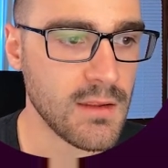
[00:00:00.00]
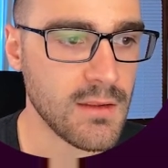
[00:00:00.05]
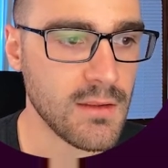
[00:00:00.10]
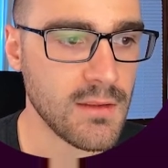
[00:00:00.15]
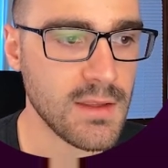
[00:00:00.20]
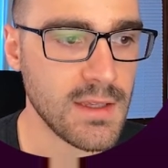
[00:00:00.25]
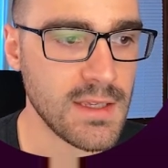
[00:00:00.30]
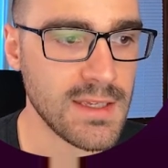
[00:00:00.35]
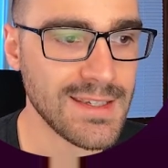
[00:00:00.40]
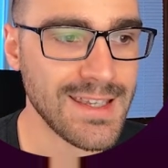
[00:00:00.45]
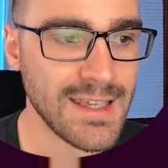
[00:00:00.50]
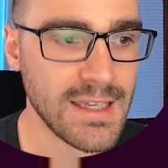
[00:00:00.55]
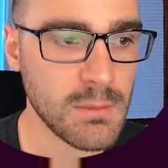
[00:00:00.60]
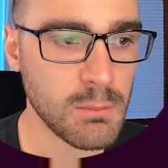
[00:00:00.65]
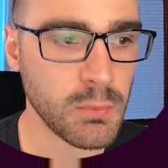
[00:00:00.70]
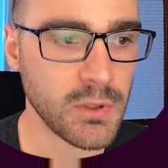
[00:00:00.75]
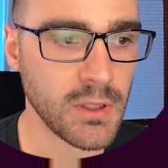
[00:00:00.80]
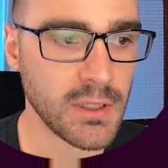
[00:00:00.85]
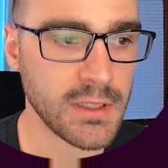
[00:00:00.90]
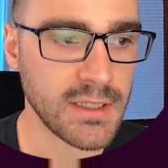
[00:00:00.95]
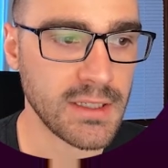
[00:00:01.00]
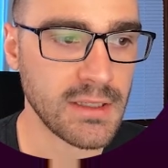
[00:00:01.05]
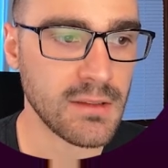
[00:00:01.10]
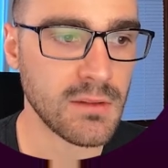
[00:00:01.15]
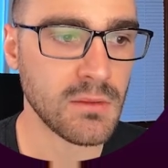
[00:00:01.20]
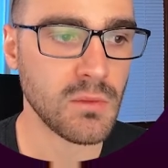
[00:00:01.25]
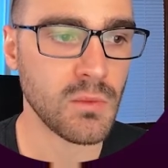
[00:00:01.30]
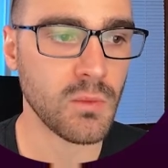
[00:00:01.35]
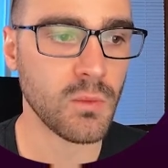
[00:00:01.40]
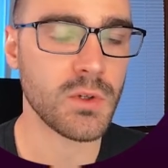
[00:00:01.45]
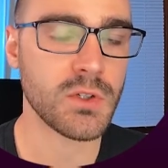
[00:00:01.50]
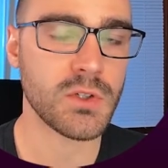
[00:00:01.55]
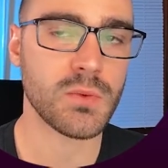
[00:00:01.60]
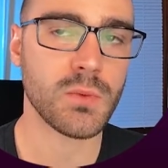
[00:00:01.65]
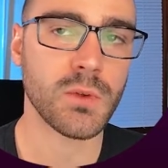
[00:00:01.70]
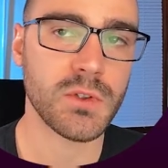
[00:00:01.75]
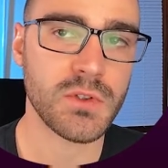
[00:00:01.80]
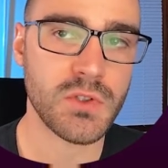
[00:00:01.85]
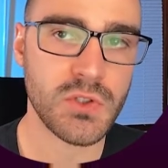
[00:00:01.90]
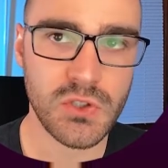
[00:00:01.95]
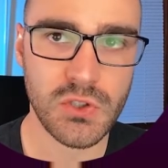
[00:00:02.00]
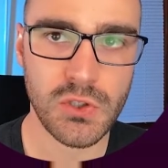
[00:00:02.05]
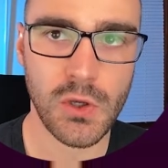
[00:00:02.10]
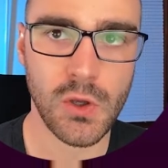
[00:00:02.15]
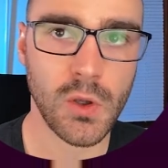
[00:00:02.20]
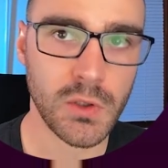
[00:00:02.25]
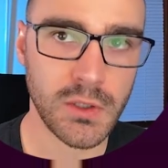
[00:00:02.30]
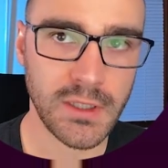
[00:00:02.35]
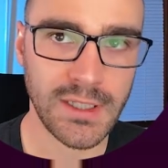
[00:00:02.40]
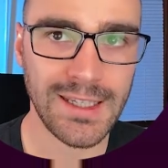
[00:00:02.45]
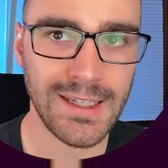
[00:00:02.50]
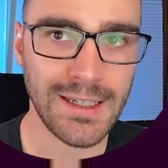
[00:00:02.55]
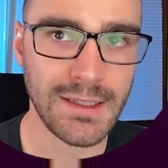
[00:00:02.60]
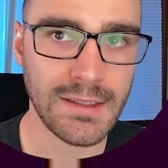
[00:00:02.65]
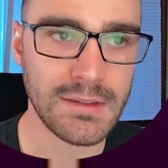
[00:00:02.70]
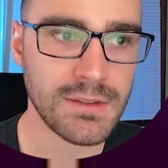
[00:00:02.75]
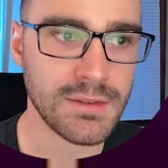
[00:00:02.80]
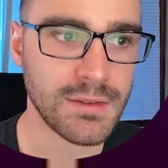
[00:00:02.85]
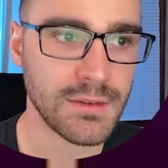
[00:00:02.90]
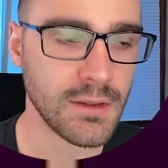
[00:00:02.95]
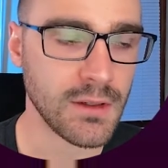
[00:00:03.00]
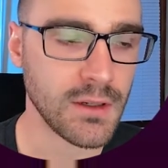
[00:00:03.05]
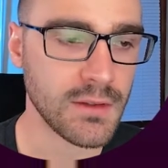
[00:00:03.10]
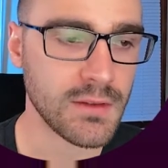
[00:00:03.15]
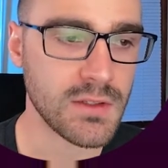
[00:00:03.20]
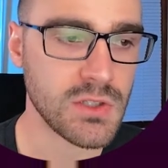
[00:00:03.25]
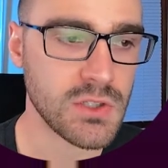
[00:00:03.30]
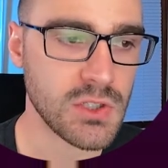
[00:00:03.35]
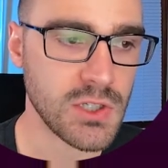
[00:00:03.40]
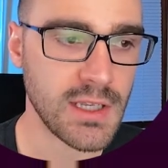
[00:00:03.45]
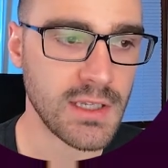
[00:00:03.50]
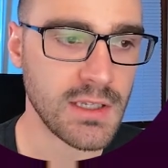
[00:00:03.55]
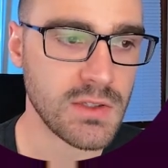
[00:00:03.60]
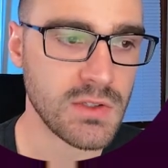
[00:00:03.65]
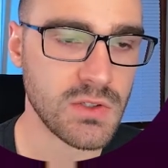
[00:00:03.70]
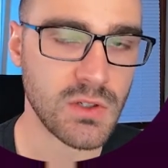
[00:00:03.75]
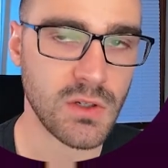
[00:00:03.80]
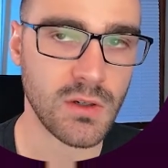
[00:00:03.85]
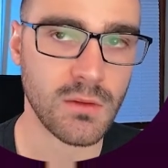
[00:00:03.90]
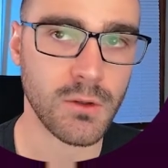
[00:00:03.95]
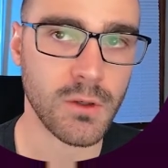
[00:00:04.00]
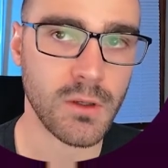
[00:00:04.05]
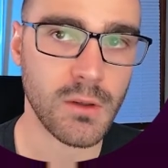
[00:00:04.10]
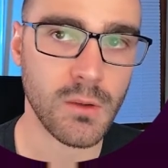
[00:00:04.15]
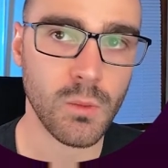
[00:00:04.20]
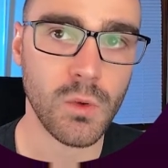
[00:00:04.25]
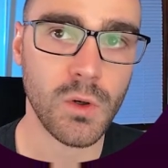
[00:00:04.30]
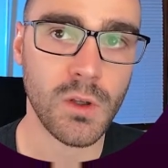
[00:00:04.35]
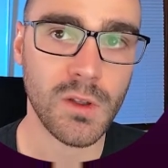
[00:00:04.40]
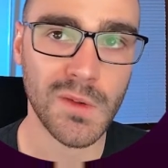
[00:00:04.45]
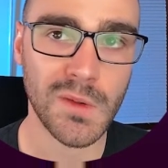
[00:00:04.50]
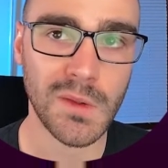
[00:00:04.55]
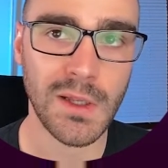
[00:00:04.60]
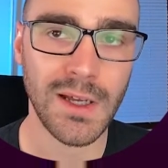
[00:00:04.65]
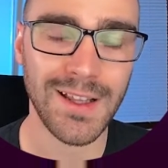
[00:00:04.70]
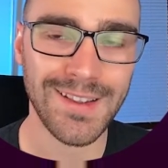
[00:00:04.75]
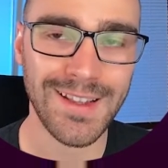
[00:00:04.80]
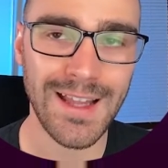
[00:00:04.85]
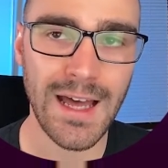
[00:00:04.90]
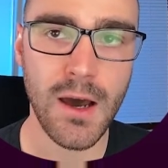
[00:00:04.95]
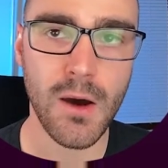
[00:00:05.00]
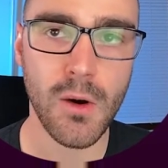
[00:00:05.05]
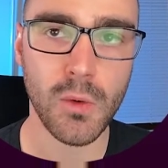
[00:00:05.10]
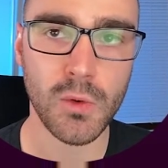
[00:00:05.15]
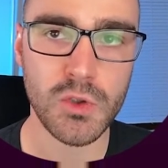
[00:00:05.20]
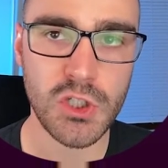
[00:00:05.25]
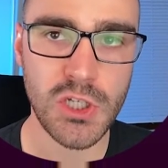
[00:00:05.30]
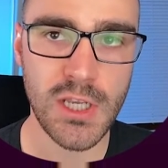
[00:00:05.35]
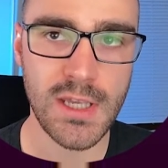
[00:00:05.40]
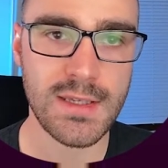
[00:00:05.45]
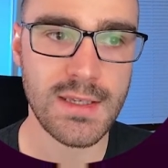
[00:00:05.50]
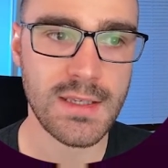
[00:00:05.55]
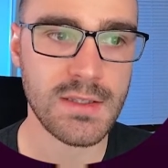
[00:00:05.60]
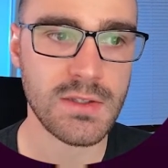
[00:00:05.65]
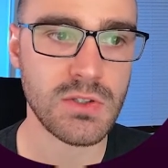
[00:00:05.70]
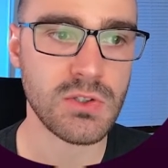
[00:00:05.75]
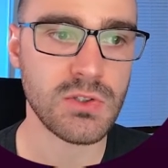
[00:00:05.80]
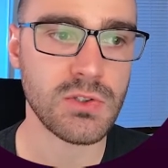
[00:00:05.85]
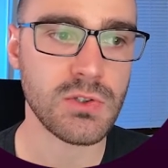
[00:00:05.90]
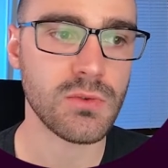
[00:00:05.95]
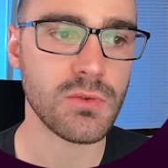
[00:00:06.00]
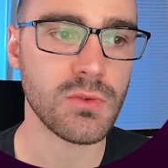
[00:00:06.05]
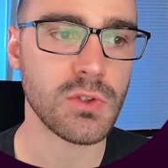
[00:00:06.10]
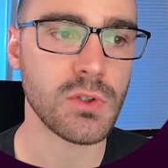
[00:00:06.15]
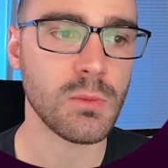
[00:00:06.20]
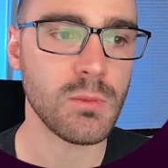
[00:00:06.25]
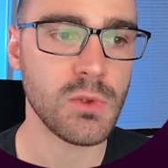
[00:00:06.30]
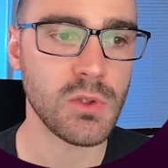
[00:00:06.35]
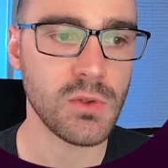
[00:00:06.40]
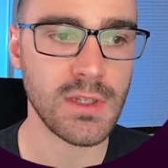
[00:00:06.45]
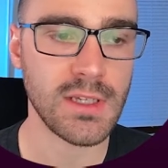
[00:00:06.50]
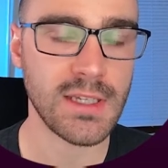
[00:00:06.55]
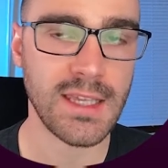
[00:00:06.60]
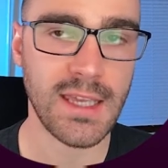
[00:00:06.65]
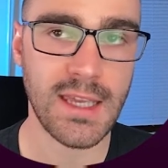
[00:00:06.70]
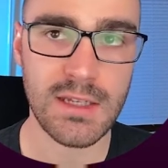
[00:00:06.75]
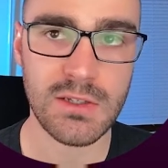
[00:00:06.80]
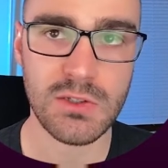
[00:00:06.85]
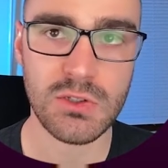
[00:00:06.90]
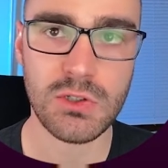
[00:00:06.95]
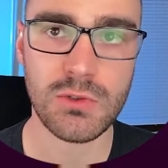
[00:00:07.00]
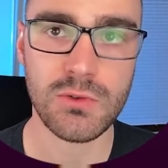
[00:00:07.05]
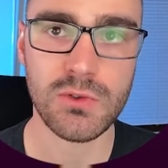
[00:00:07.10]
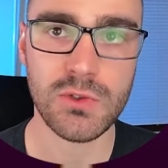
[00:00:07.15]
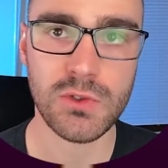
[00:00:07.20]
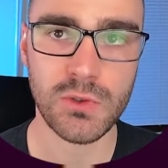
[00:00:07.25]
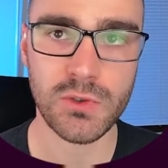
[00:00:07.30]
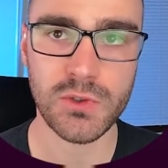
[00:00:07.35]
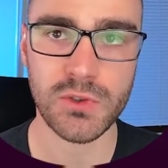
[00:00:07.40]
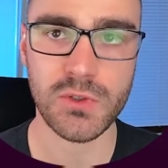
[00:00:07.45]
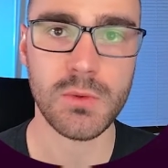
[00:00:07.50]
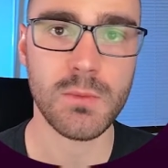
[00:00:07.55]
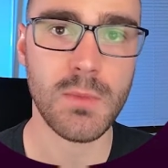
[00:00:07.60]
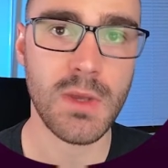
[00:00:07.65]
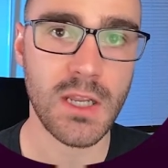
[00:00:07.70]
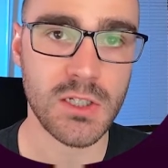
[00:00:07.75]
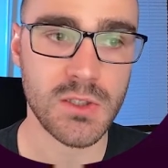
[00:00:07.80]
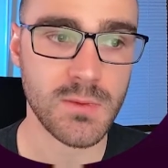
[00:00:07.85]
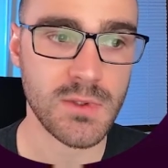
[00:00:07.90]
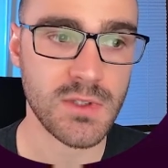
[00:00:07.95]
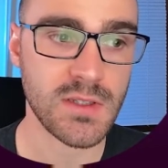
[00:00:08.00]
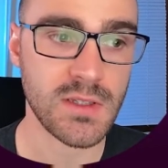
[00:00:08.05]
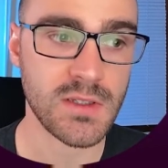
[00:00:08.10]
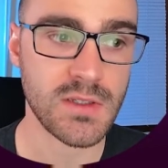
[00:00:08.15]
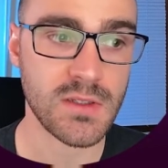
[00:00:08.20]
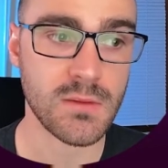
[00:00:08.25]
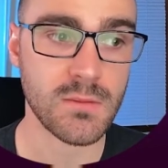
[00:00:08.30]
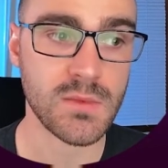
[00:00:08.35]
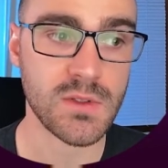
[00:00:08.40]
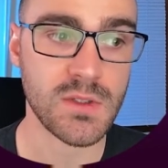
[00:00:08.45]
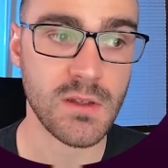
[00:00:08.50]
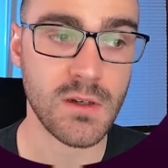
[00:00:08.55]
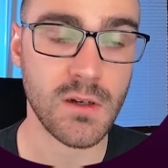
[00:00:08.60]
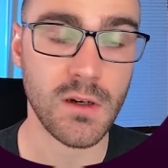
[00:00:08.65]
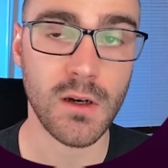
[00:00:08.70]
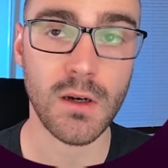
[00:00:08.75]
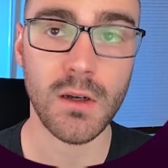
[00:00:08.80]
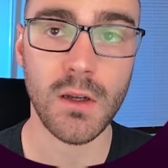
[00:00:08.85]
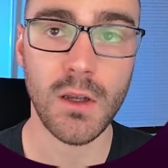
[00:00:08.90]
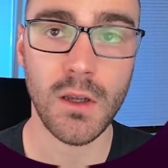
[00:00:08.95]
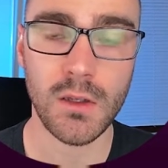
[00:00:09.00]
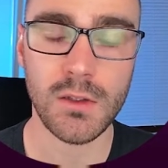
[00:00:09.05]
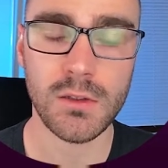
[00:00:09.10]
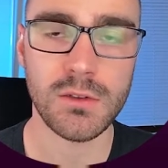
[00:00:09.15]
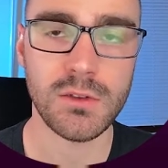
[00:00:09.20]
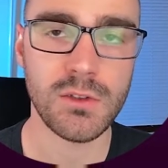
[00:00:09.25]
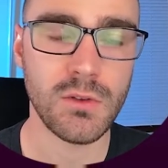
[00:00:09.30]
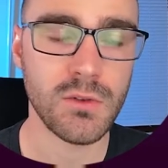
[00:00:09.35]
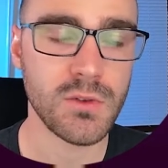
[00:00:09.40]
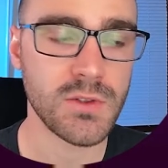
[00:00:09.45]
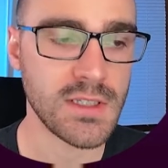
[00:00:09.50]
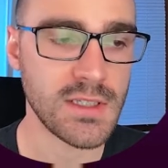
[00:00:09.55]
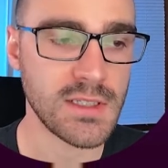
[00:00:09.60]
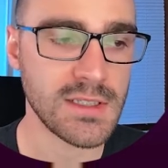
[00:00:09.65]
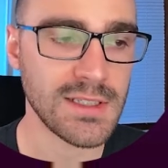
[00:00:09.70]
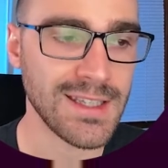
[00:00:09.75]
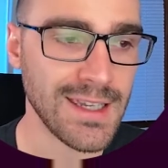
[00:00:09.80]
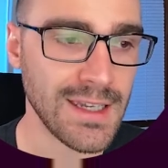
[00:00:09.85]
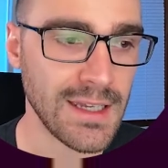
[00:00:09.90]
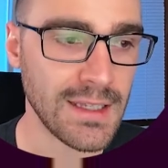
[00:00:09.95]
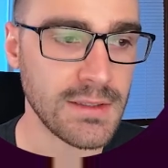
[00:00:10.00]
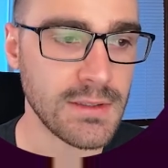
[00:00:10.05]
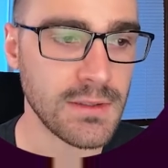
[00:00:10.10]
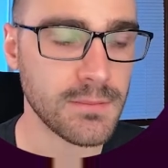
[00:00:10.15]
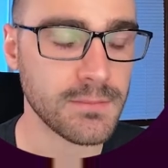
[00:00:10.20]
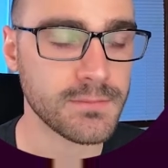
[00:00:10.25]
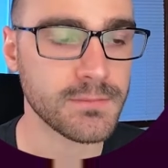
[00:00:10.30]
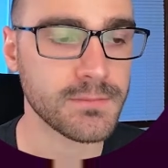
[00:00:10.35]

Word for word: The Git plugin, which will install Git on this Jenkins server and will allow Jenkins to communicate to source code management systems that are using Git.